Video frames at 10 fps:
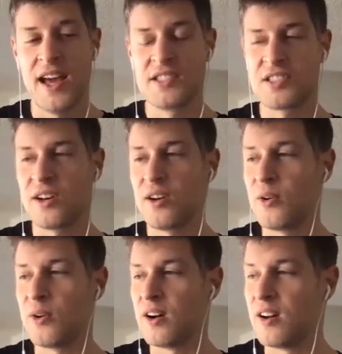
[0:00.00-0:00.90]
And
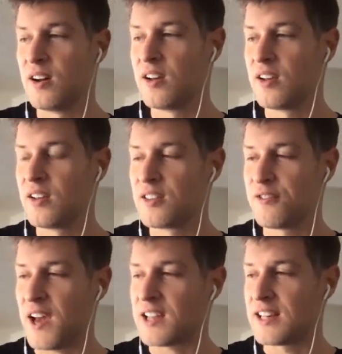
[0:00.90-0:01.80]
so the
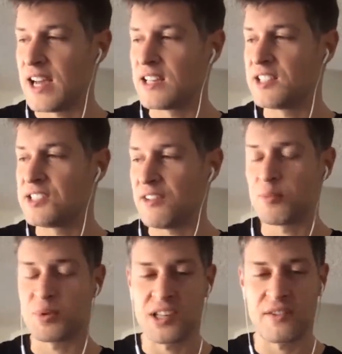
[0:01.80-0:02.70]
fact that
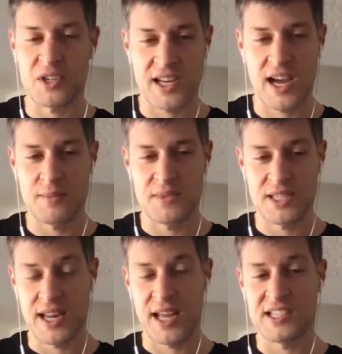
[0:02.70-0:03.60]
97% of our time
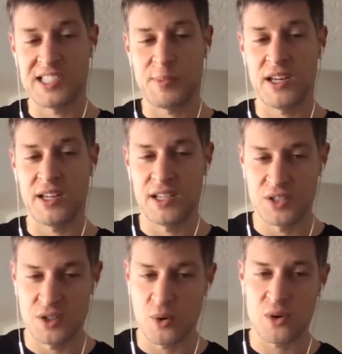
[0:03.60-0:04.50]
today is spent
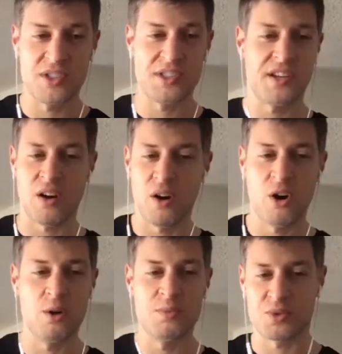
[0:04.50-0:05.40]
indoors
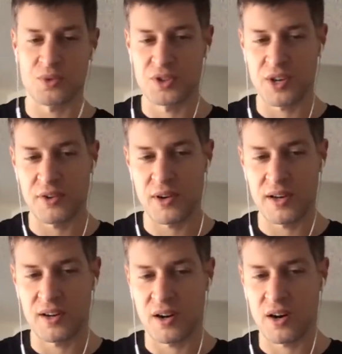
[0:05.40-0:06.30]
homes or driving
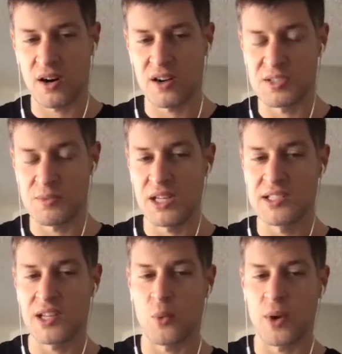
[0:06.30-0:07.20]
around in our cars
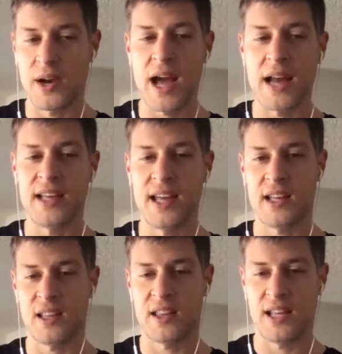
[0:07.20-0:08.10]
means that we're not
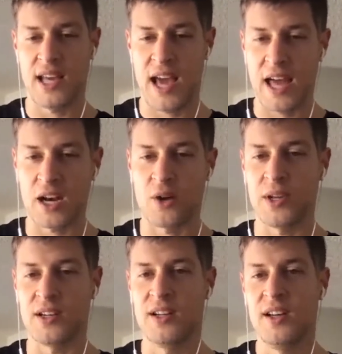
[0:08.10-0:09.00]
getting the
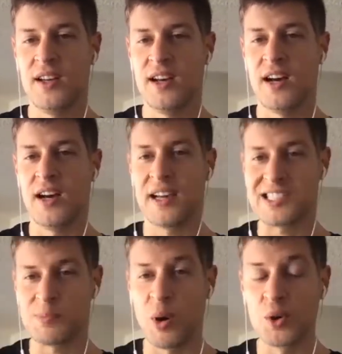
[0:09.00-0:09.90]
adequate uh,
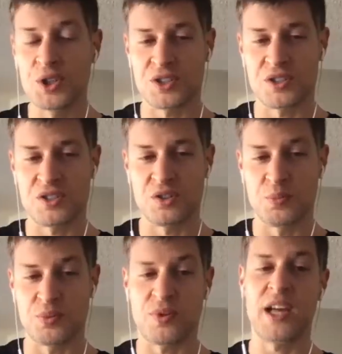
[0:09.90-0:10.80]
exposure to
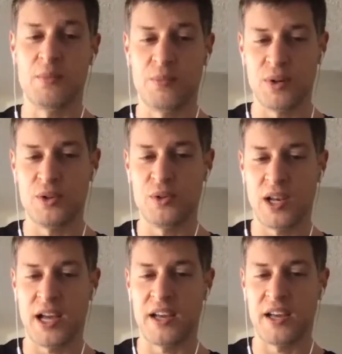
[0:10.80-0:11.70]
bright blue
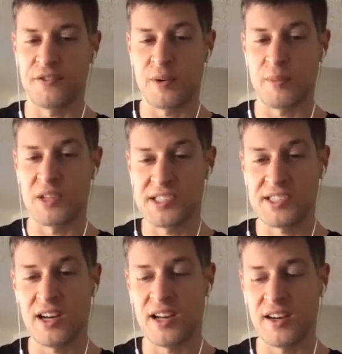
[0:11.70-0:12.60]
light from the
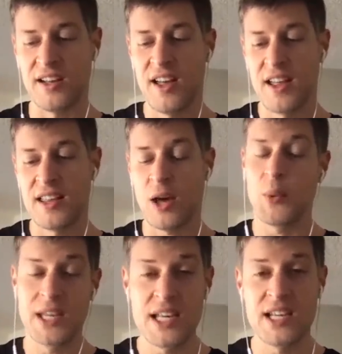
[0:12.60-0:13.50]
sun that
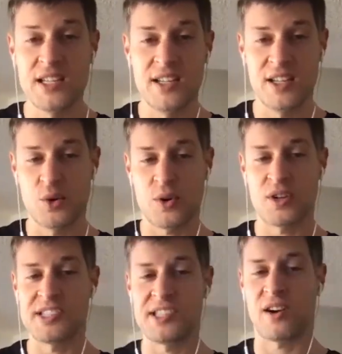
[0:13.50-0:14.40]
we need in order
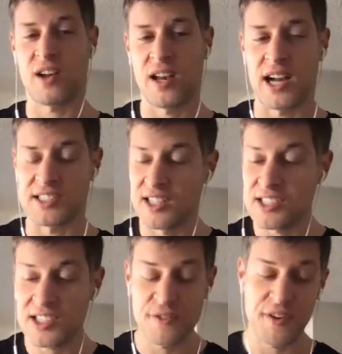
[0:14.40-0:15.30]
to set our clocks. And this
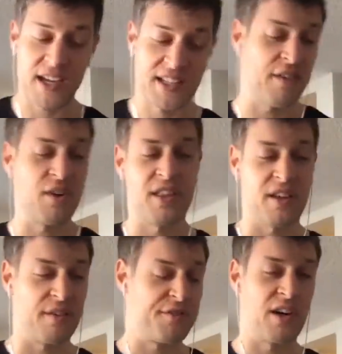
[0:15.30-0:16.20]
can affect
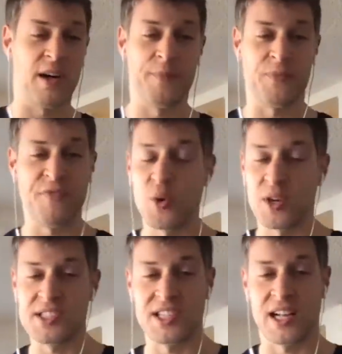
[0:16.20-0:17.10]
everything from
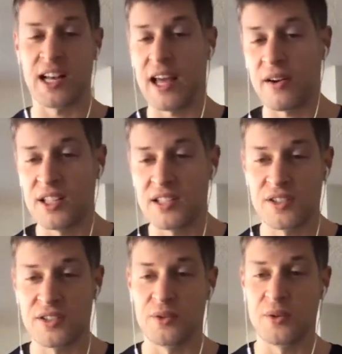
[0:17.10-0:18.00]
focus and clarity
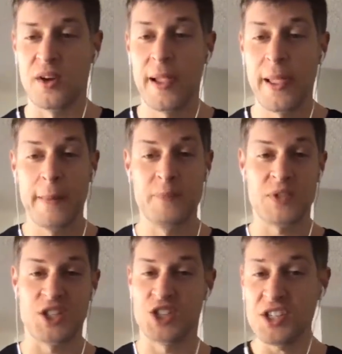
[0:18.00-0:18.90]
to
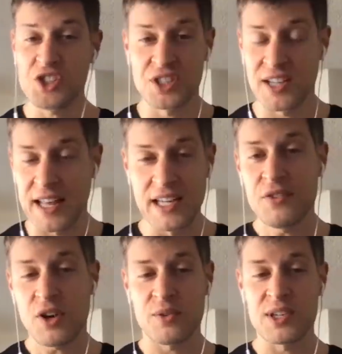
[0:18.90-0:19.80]
digestion and
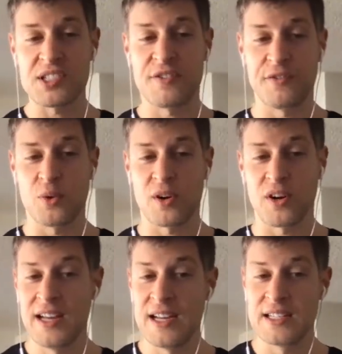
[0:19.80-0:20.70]
even our risk
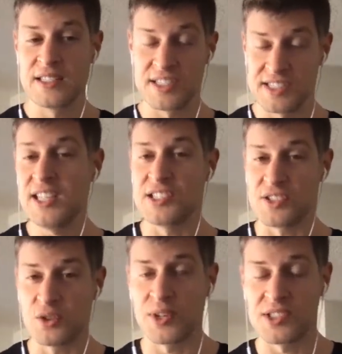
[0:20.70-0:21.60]
for disease,
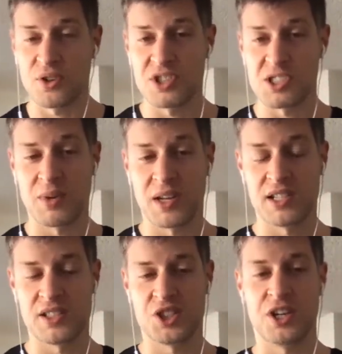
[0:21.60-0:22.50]
new research is
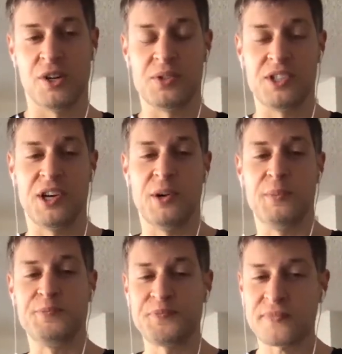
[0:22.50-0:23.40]
beginning to show. So,
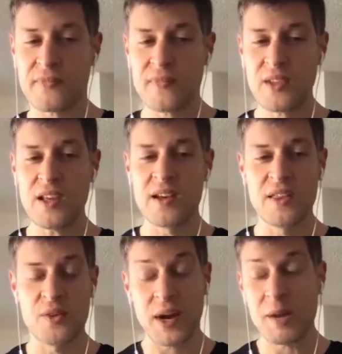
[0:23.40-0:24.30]

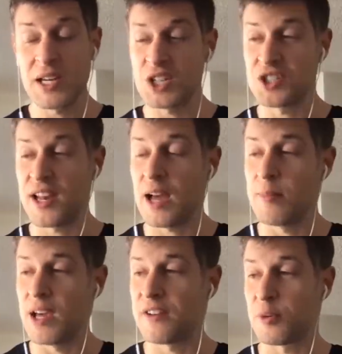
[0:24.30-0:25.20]
the recommendation that I
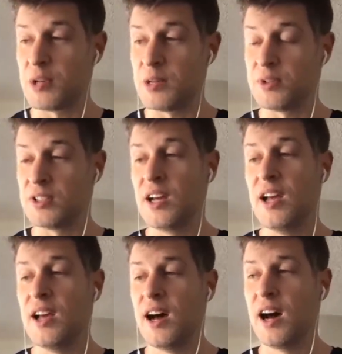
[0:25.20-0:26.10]
make for people
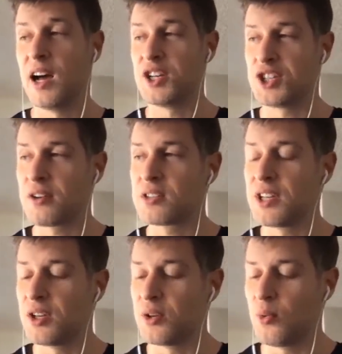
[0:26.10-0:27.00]
uh,
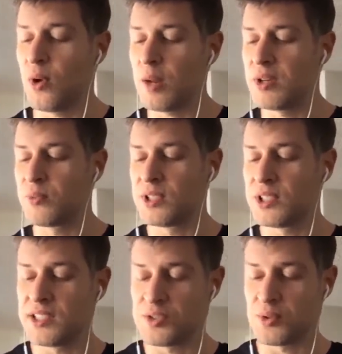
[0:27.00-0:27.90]
generally, you want to be
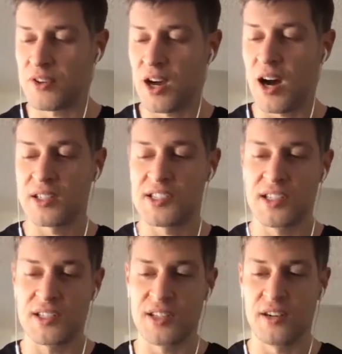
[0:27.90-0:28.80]
really sort of
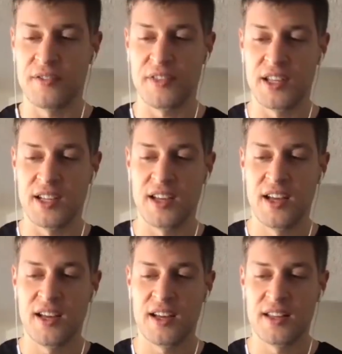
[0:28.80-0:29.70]
cognizant of the
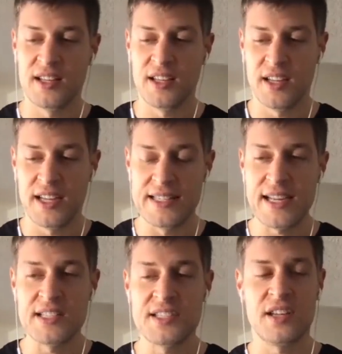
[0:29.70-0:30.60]
the
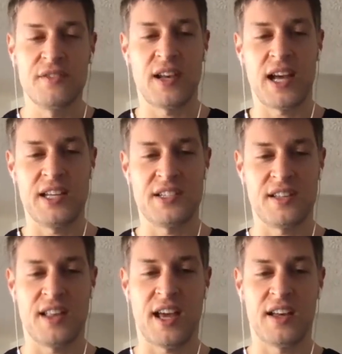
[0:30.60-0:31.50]
intensity of light
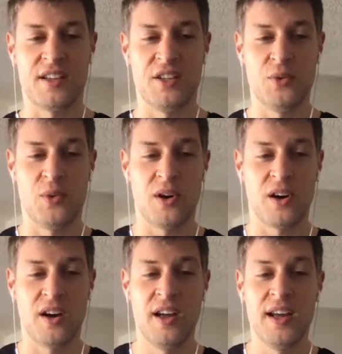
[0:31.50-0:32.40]
that you
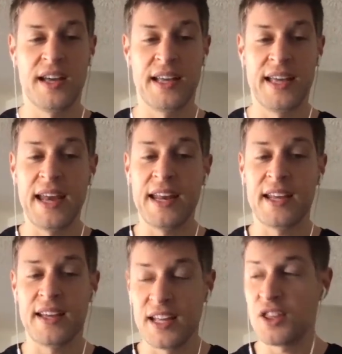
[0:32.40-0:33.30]
are
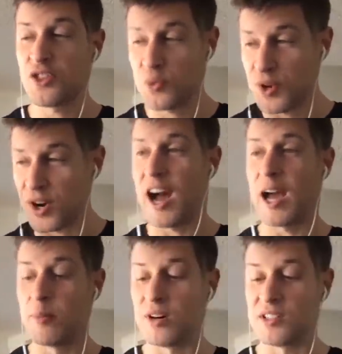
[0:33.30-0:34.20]
getting in through your
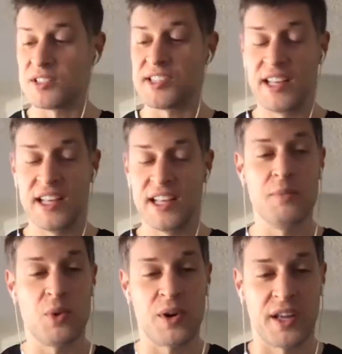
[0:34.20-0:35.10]
eyeballs in the
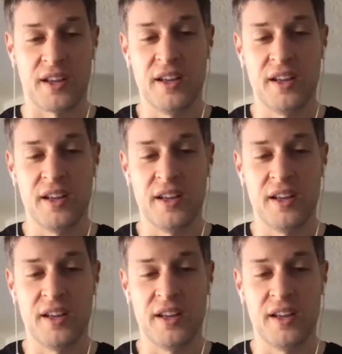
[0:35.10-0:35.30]
morning.